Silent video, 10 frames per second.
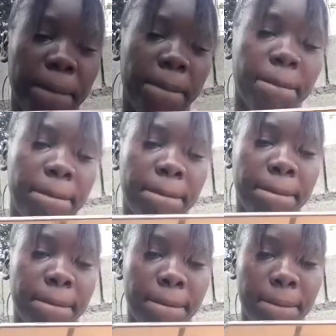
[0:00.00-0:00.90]

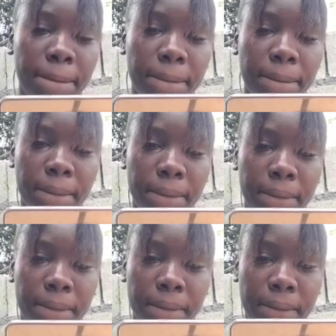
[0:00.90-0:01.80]

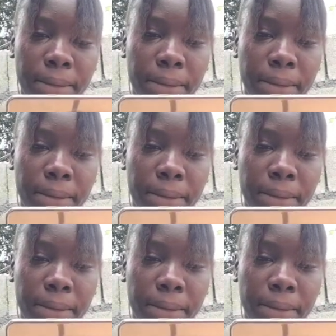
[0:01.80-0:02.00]
No one is speaking in this clip.